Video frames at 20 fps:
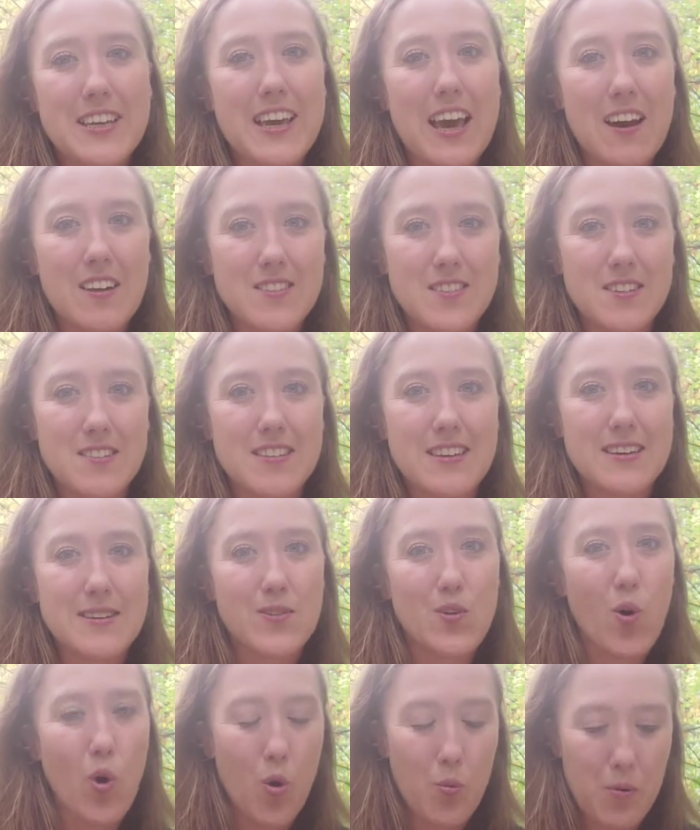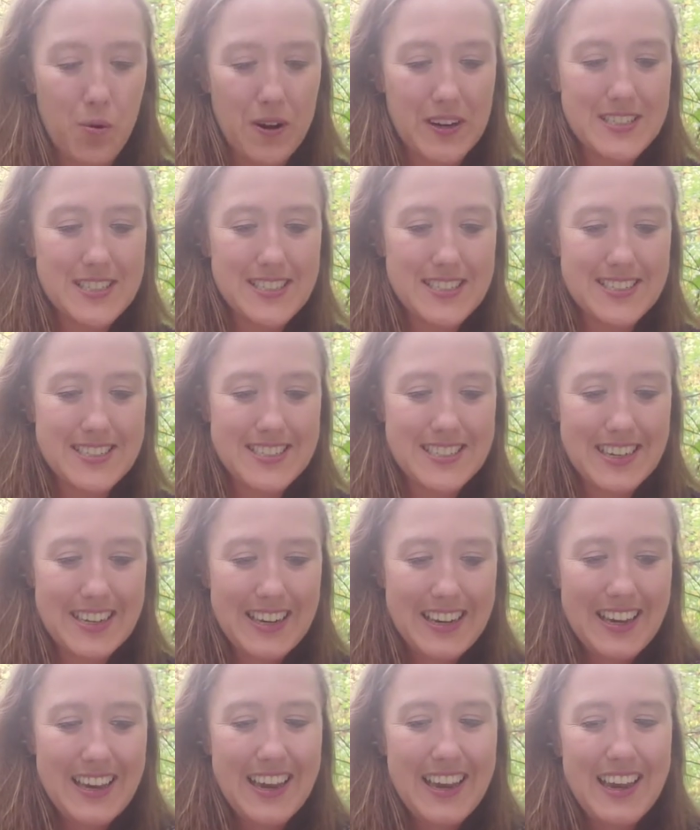Council Incorporated.
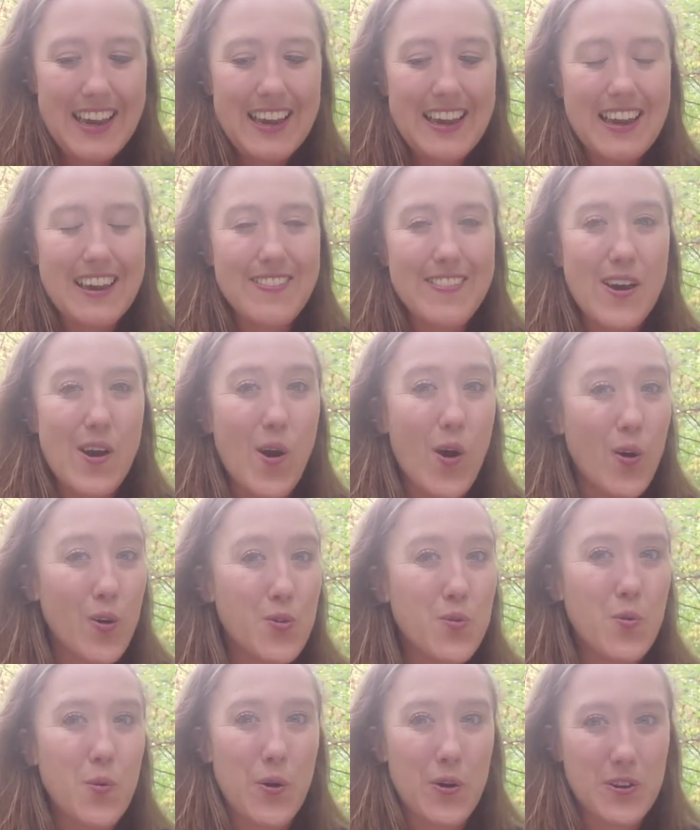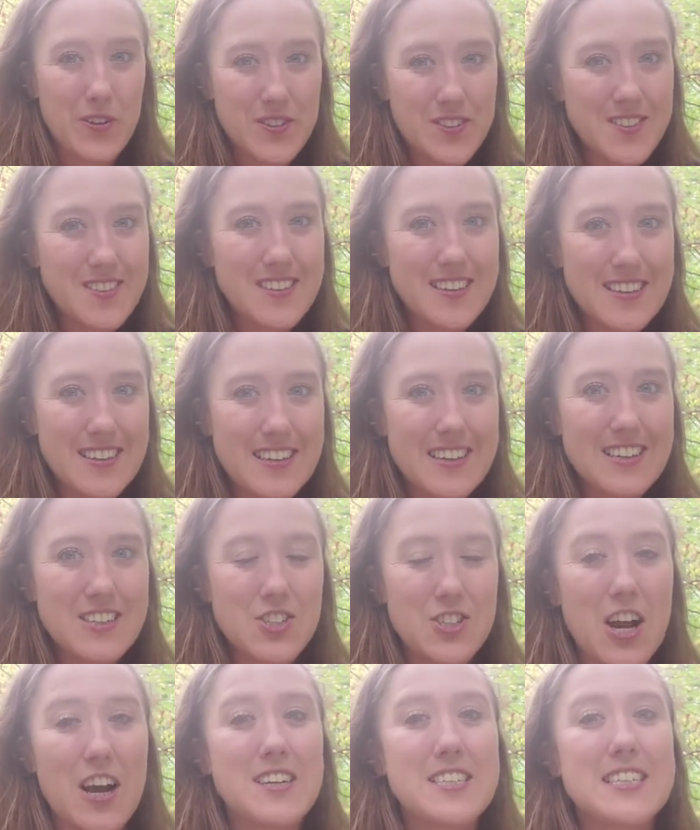In their own words,
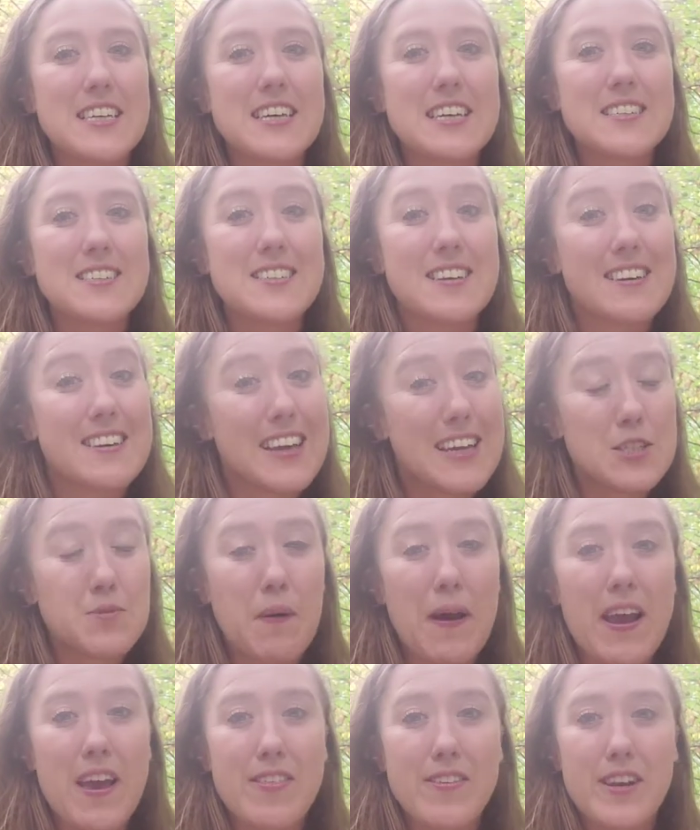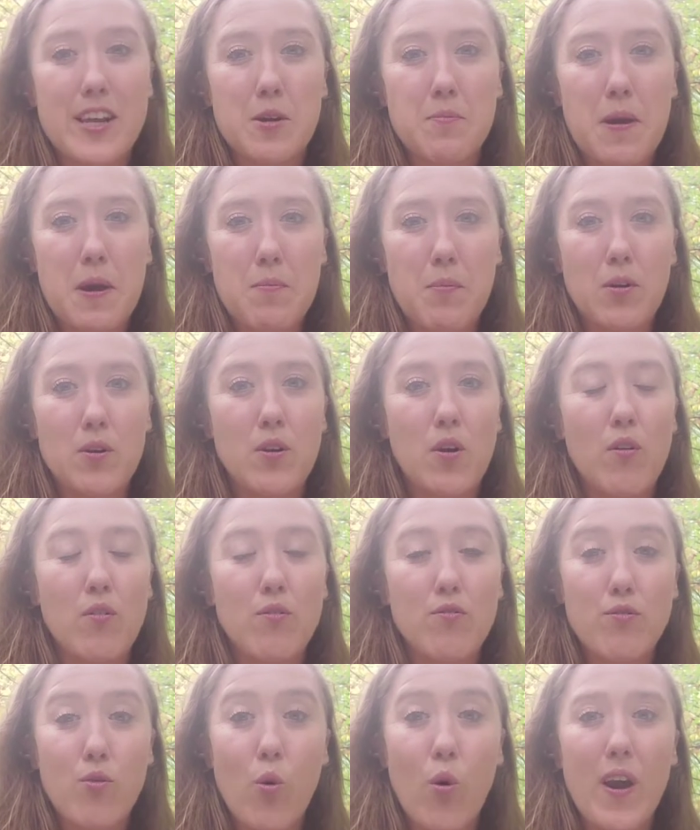Shakti is led by ethnic people
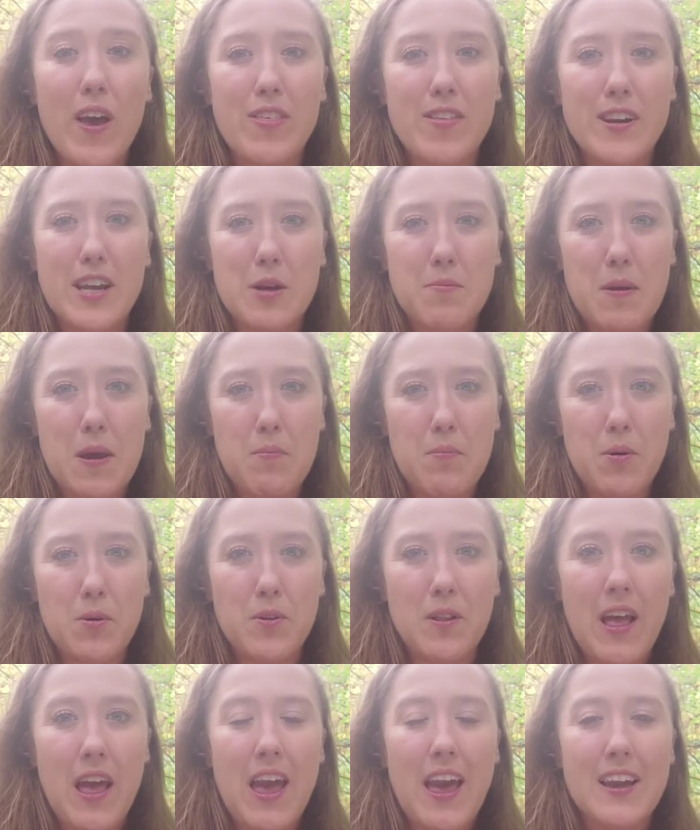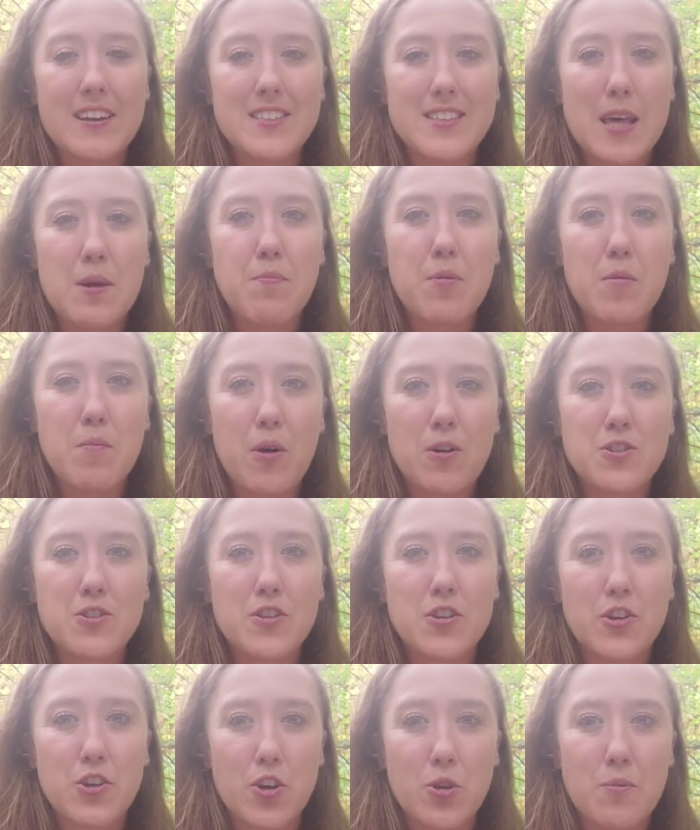for ethnic people, and they promote
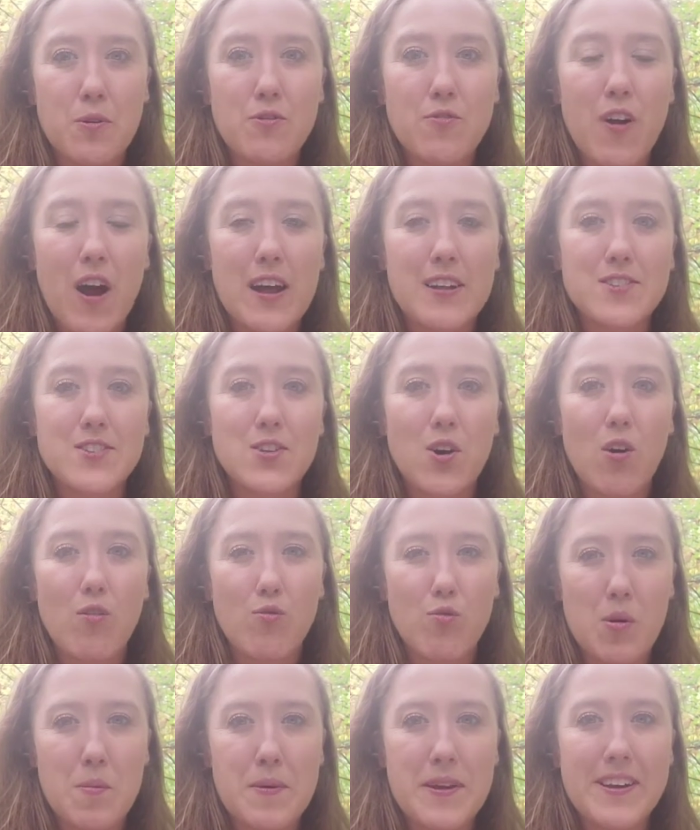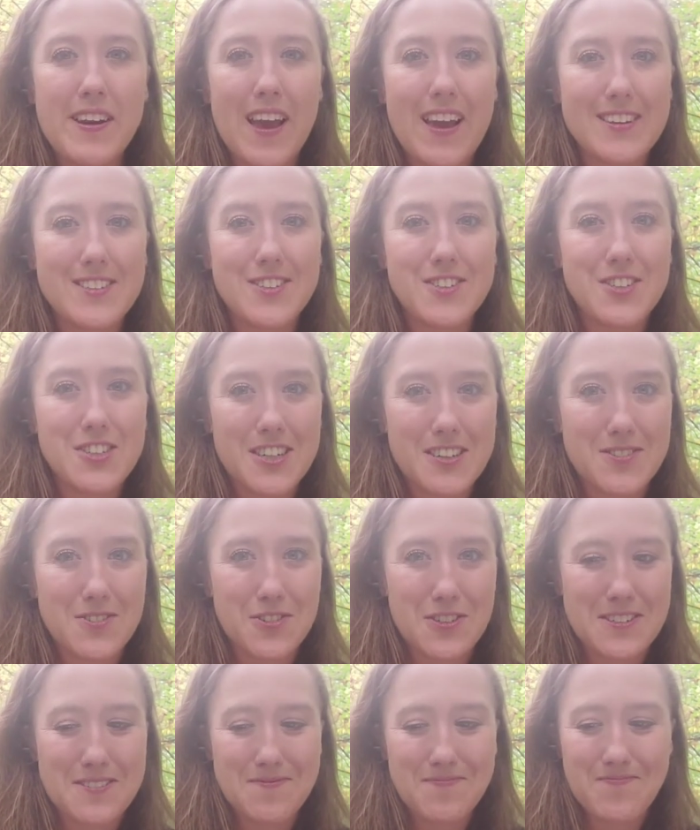the human rights of women and
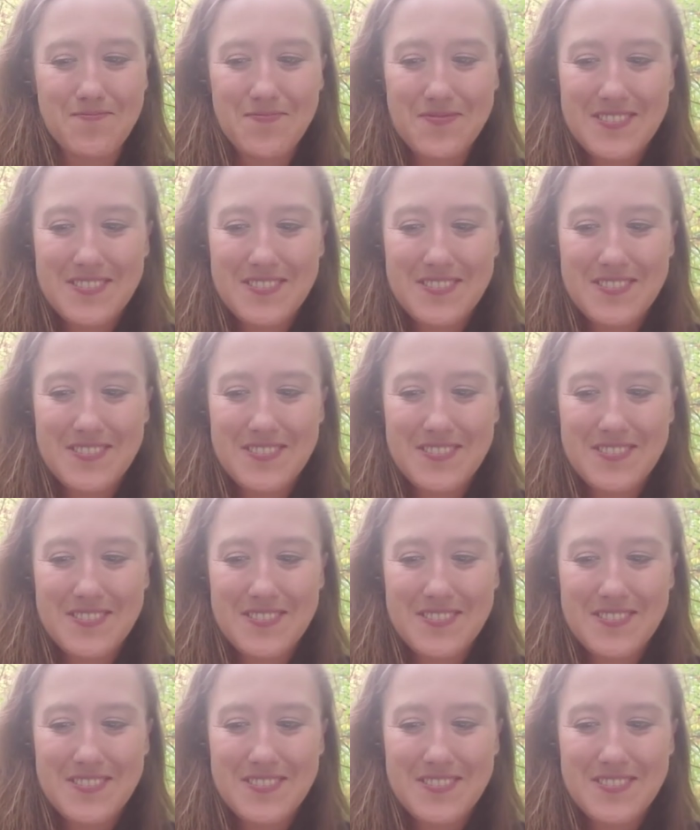children.